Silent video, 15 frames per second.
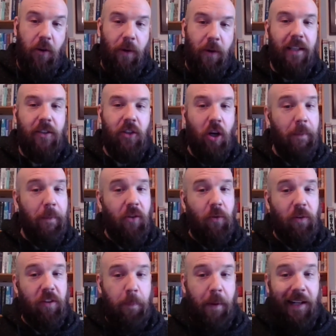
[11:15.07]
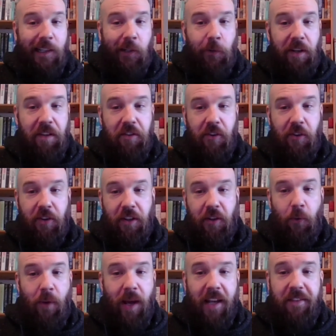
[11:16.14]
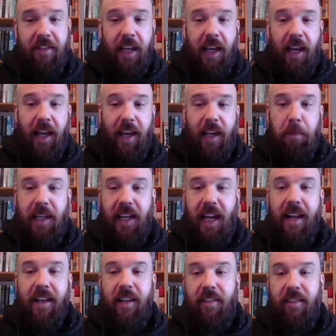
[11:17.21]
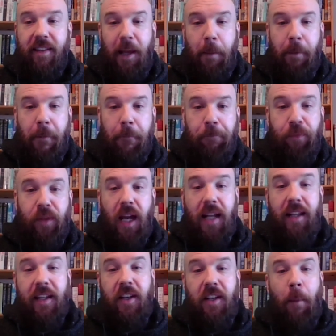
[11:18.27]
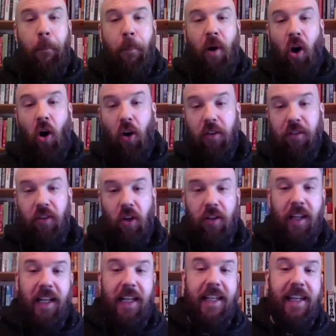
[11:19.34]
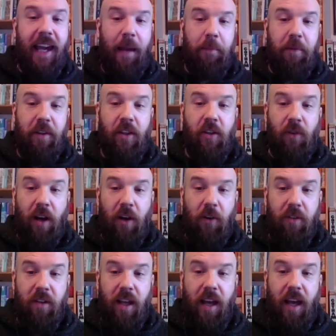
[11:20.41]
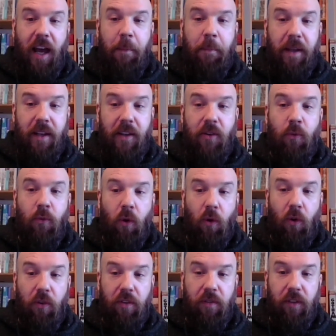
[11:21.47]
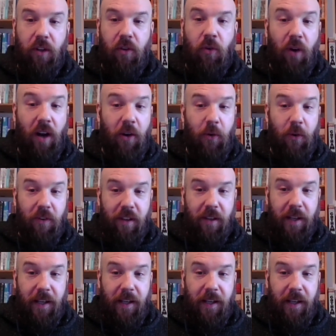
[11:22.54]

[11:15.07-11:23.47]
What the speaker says: when, coming to a spot greasier than the rest, he began to slip, and did not pause until he came to the ground amid the roars of the crowd.